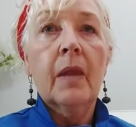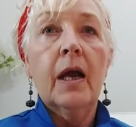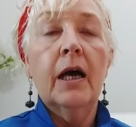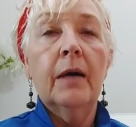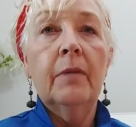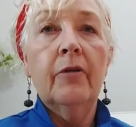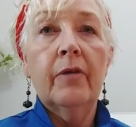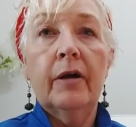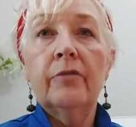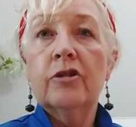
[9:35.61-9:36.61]

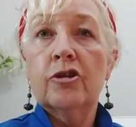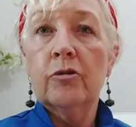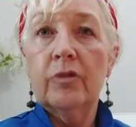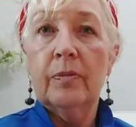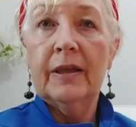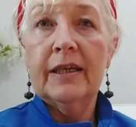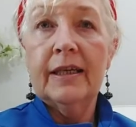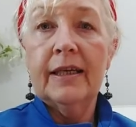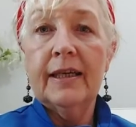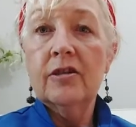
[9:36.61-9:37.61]
around the shoulder blade
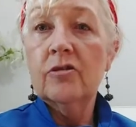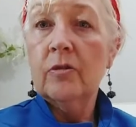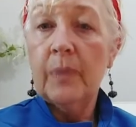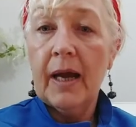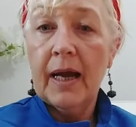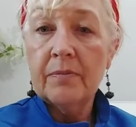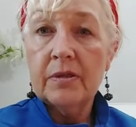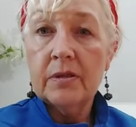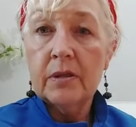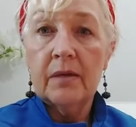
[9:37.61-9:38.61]
area, so
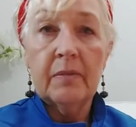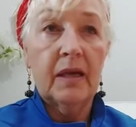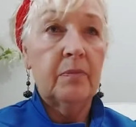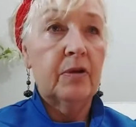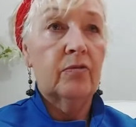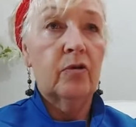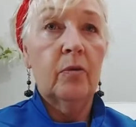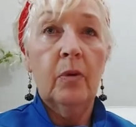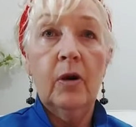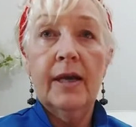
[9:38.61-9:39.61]
perhaps it might be your
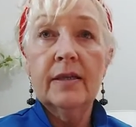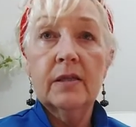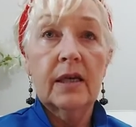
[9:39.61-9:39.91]
rhomboids.